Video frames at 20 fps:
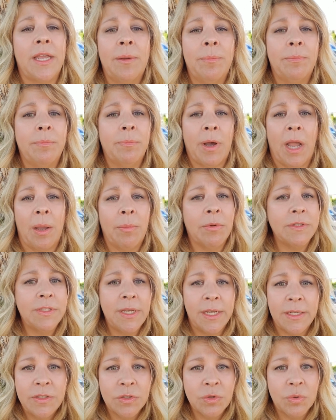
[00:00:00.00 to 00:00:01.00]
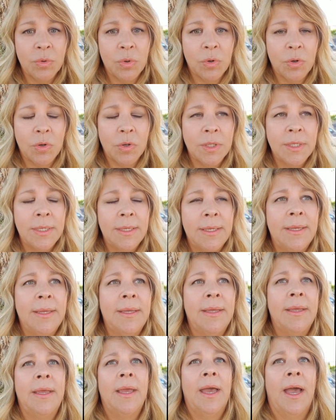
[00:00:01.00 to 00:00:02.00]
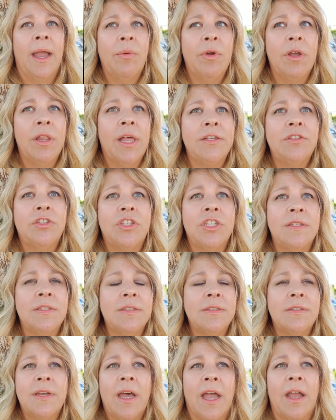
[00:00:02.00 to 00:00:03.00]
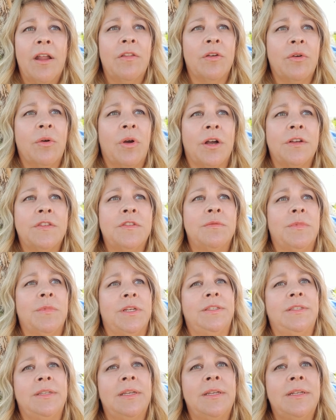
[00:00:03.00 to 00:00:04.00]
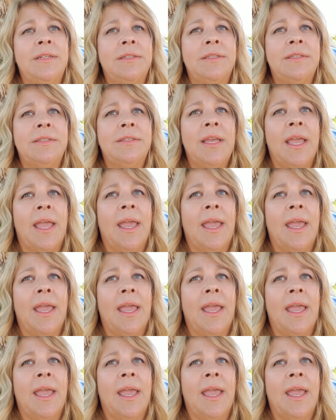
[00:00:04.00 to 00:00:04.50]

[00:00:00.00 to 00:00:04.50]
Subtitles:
Bible day school. I realized Jesus died on the cross for my sins,